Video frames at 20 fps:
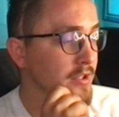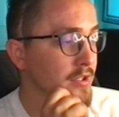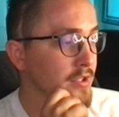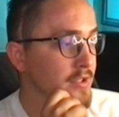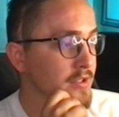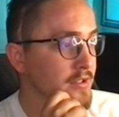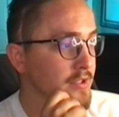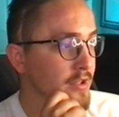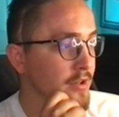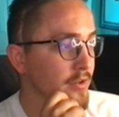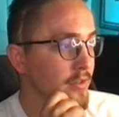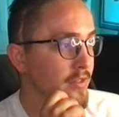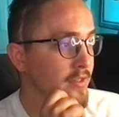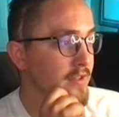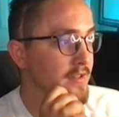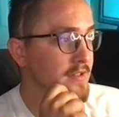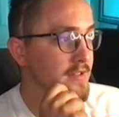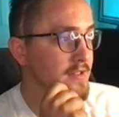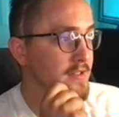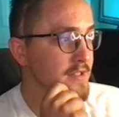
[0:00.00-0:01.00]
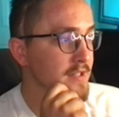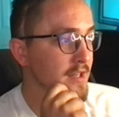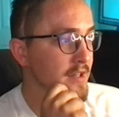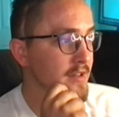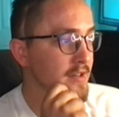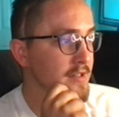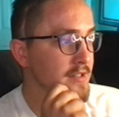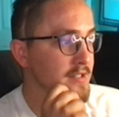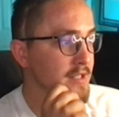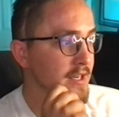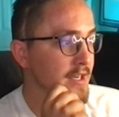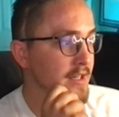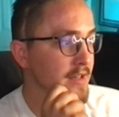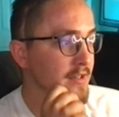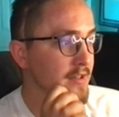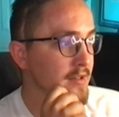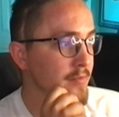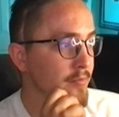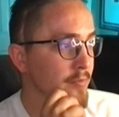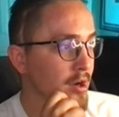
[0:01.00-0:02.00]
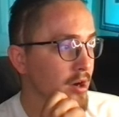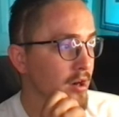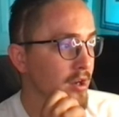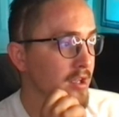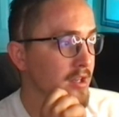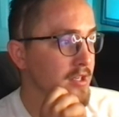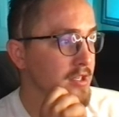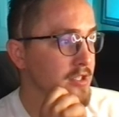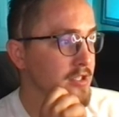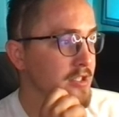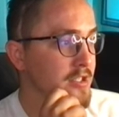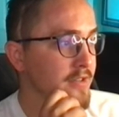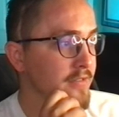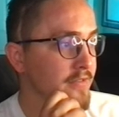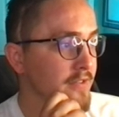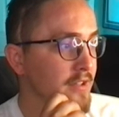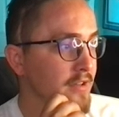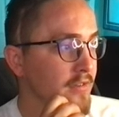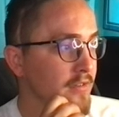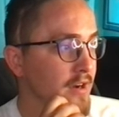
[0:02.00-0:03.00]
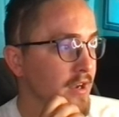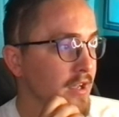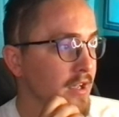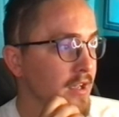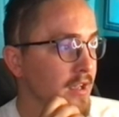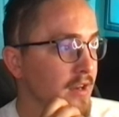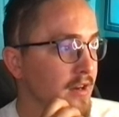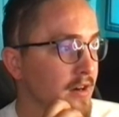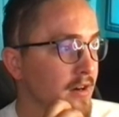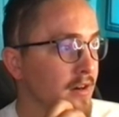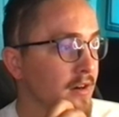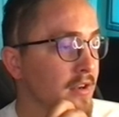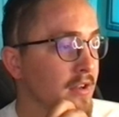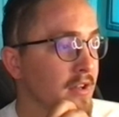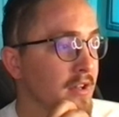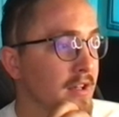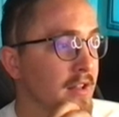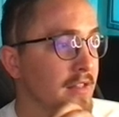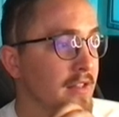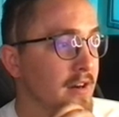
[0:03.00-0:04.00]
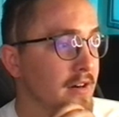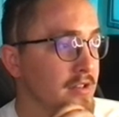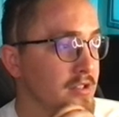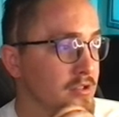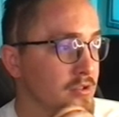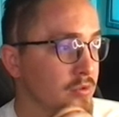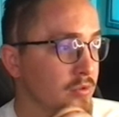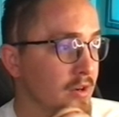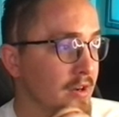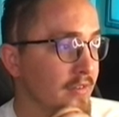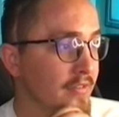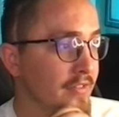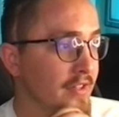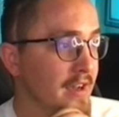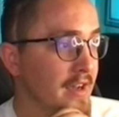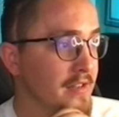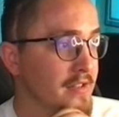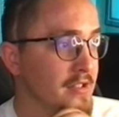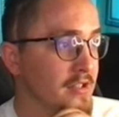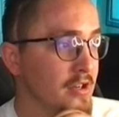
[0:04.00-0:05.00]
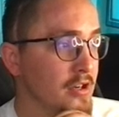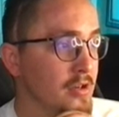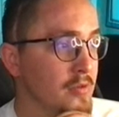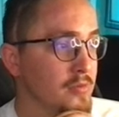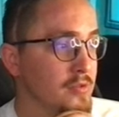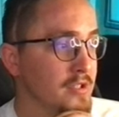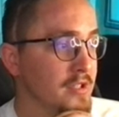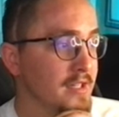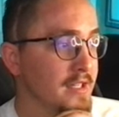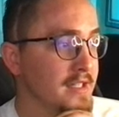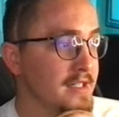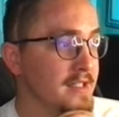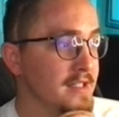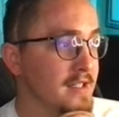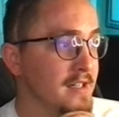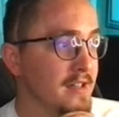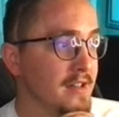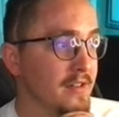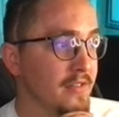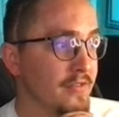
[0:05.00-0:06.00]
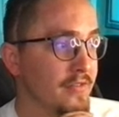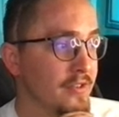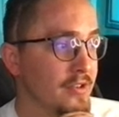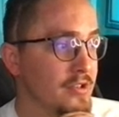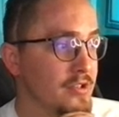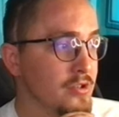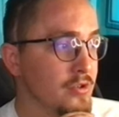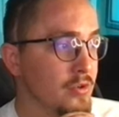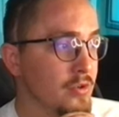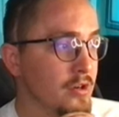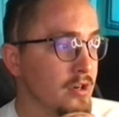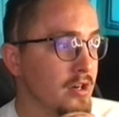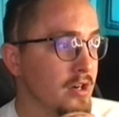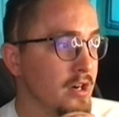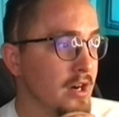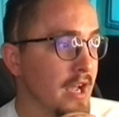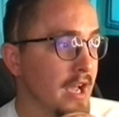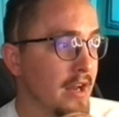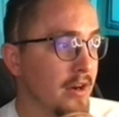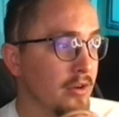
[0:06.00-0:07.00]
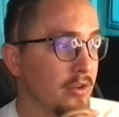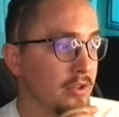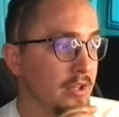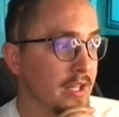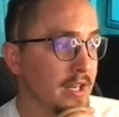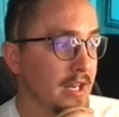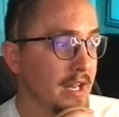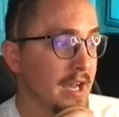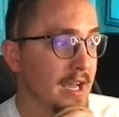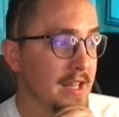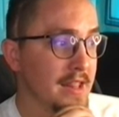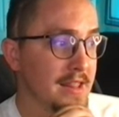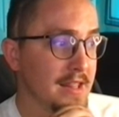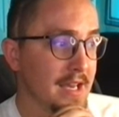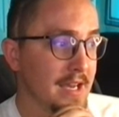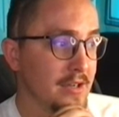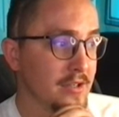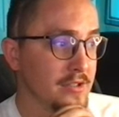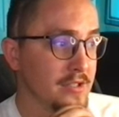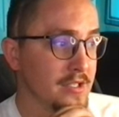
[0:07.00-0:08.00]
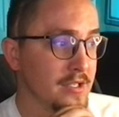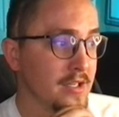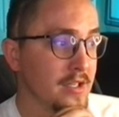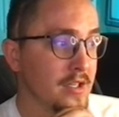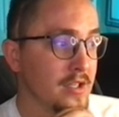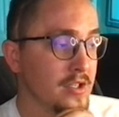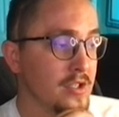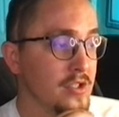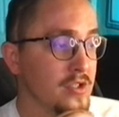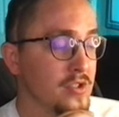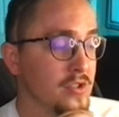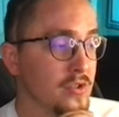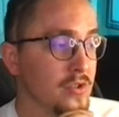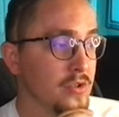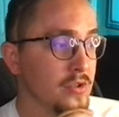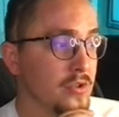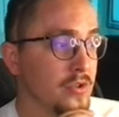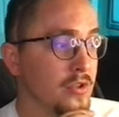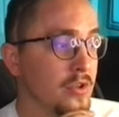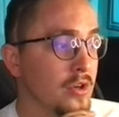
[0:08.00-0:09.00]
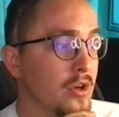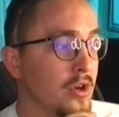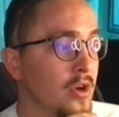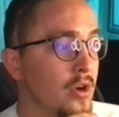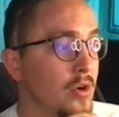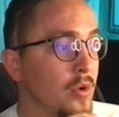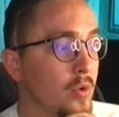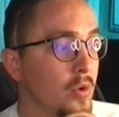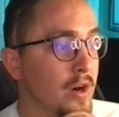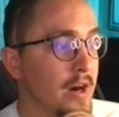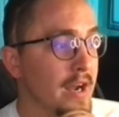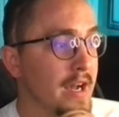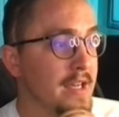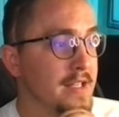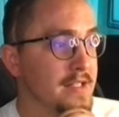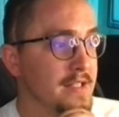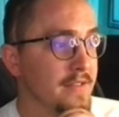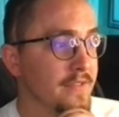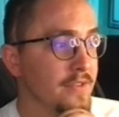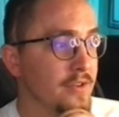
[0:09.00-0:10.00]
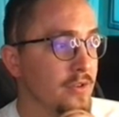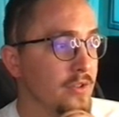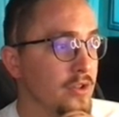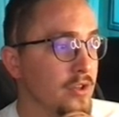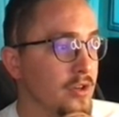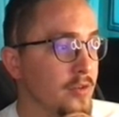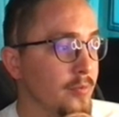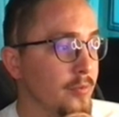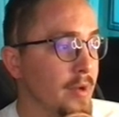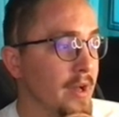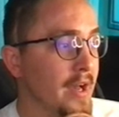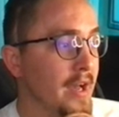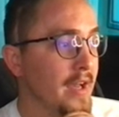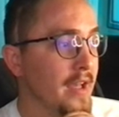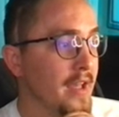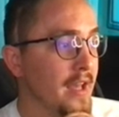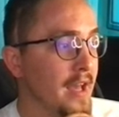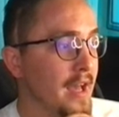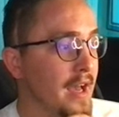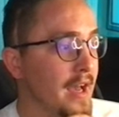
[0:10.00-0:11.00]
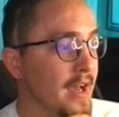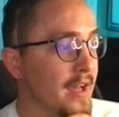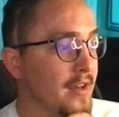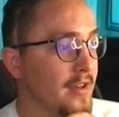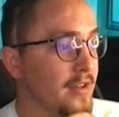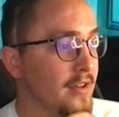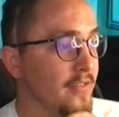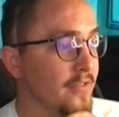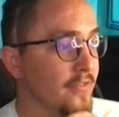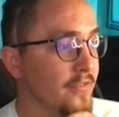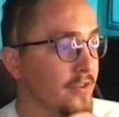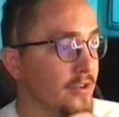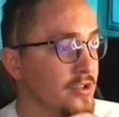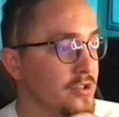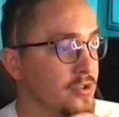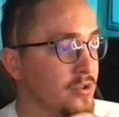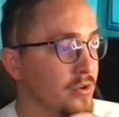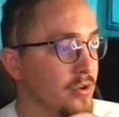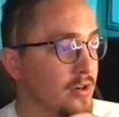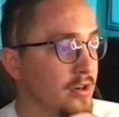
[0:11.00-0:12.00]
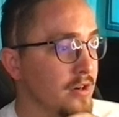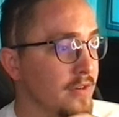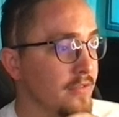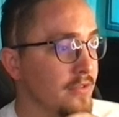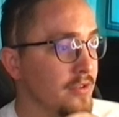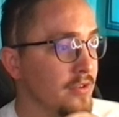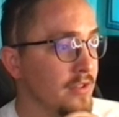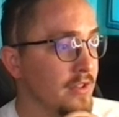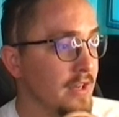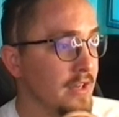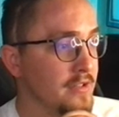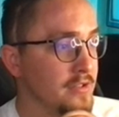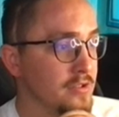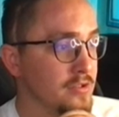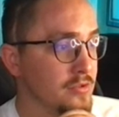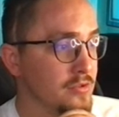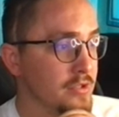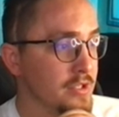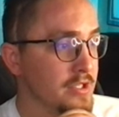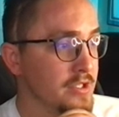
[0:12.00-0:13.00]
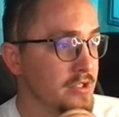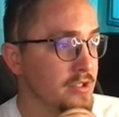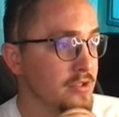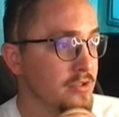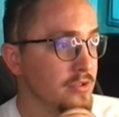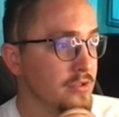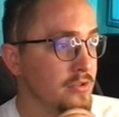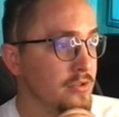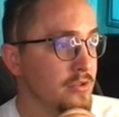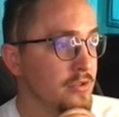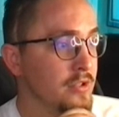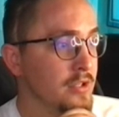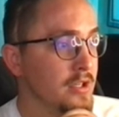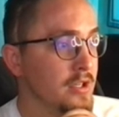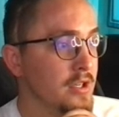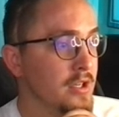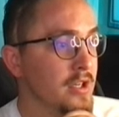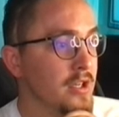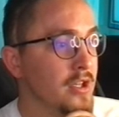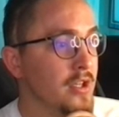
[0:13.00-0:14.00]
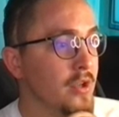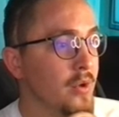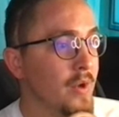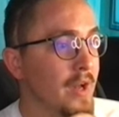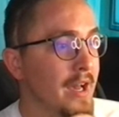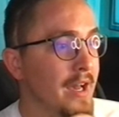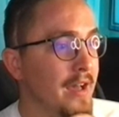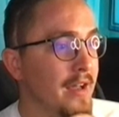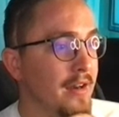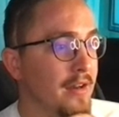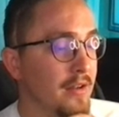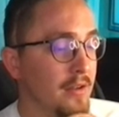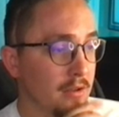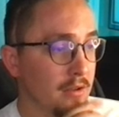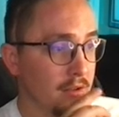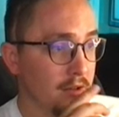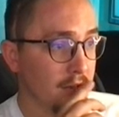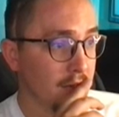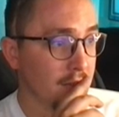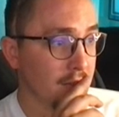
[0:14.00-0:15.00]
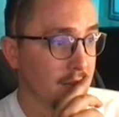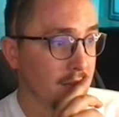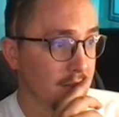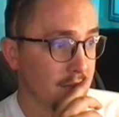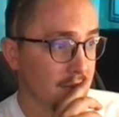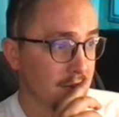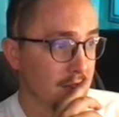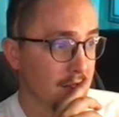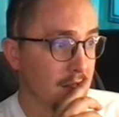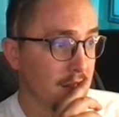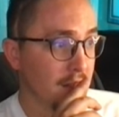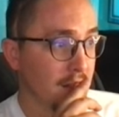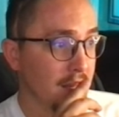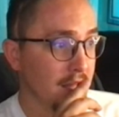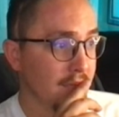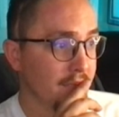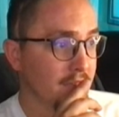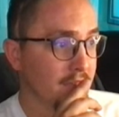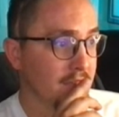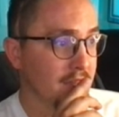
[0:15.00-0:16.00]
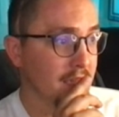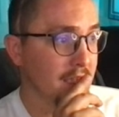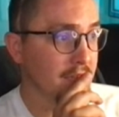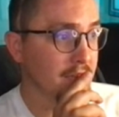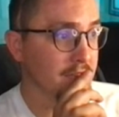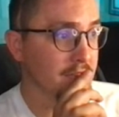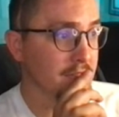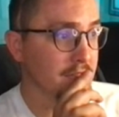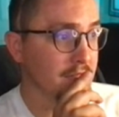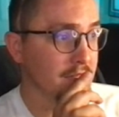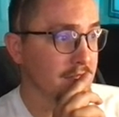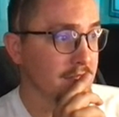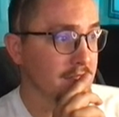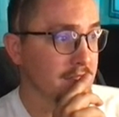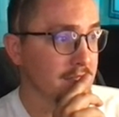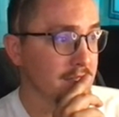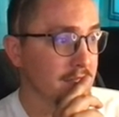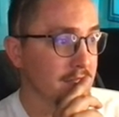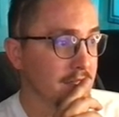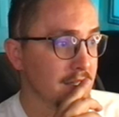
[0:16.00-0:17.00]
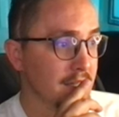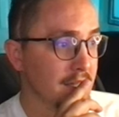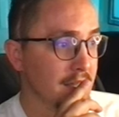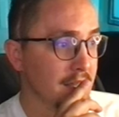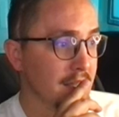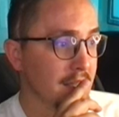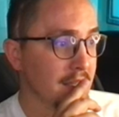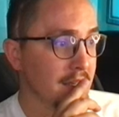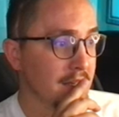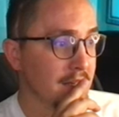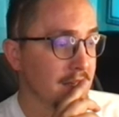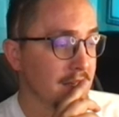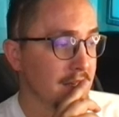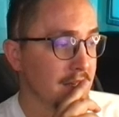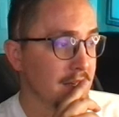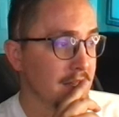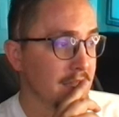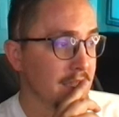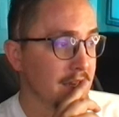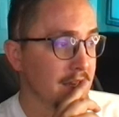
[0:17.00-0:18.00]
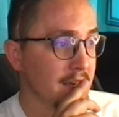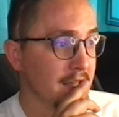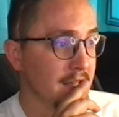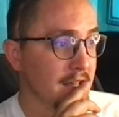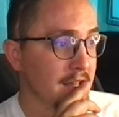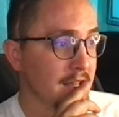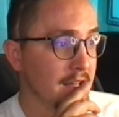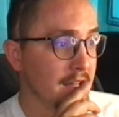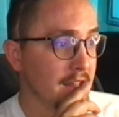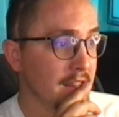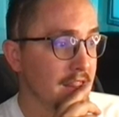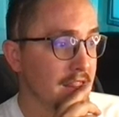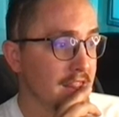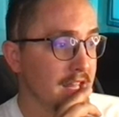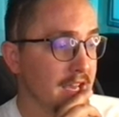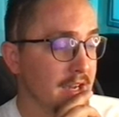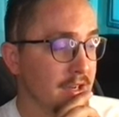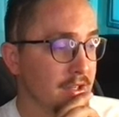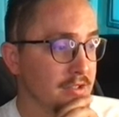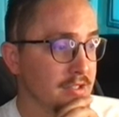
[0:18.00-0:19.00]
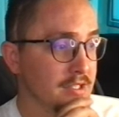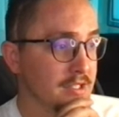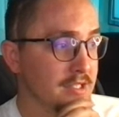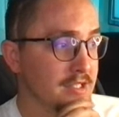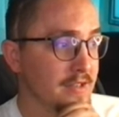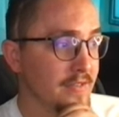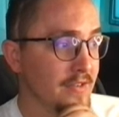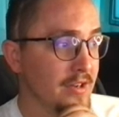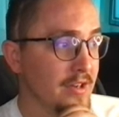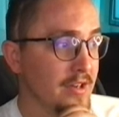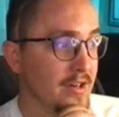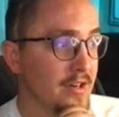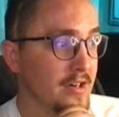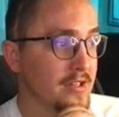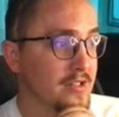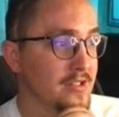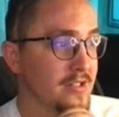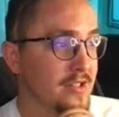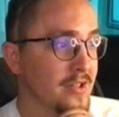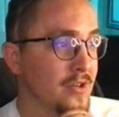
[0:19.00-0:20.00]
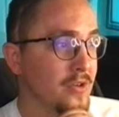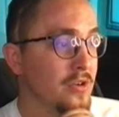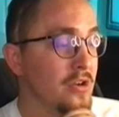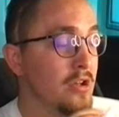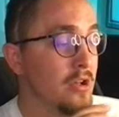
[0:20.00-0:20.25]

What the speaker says: So this is another sign that the market is shifting right here. There's 12,000 homes listed in the first quarter and only 9,000 sold. Whereas if you look back at the first quarter of 2022, you had 11,000 listed and 9,700. So